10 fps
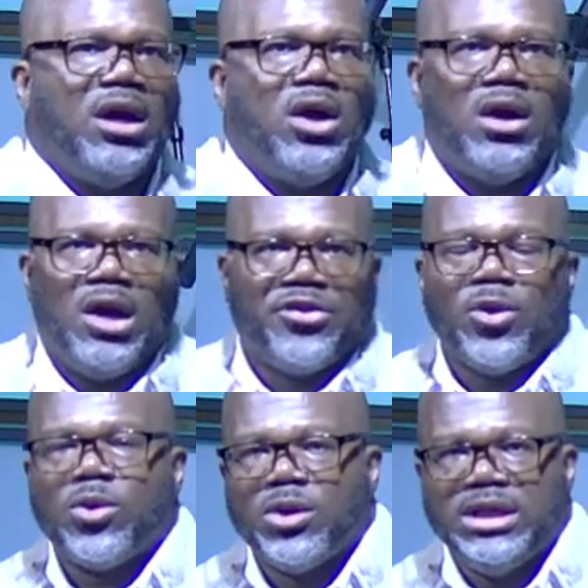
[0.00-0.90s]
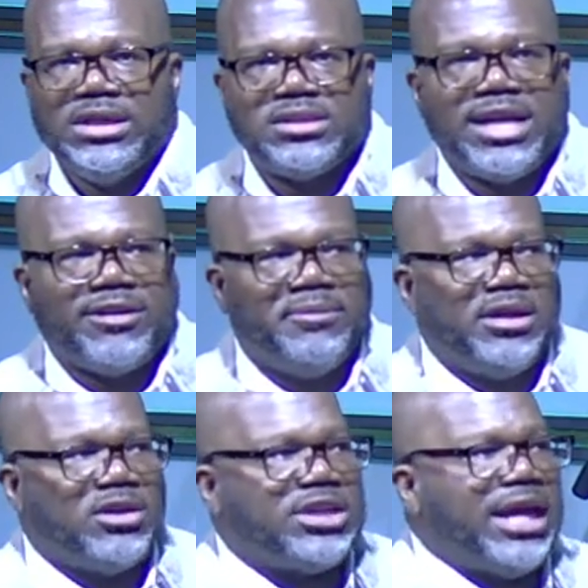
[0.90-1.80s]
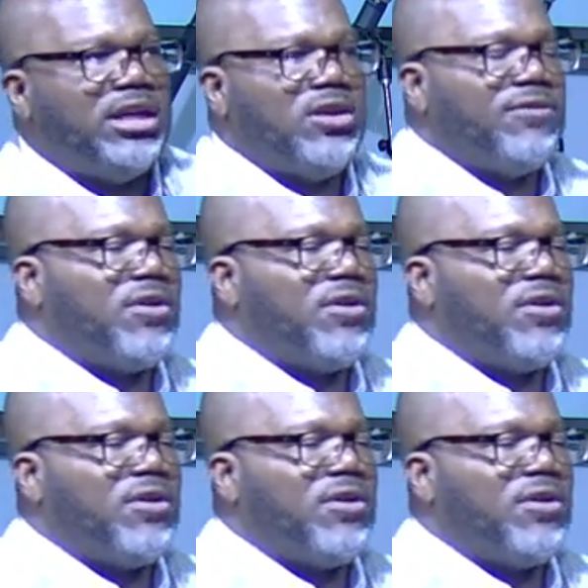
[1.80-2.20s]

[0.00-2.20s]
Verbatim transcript: authorities that have been ordained over our